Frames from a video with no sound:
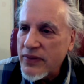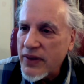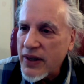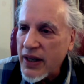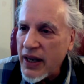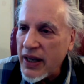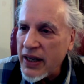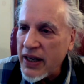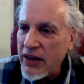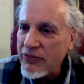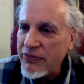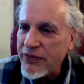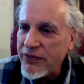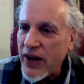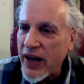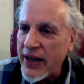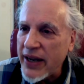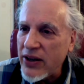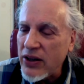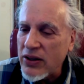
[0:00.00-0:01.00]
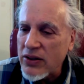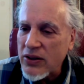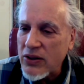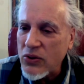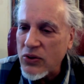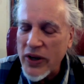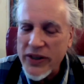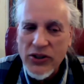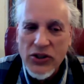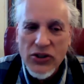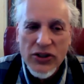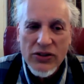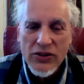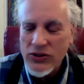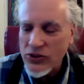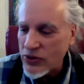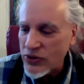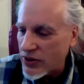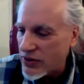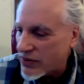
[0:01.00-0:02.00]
Any final questions or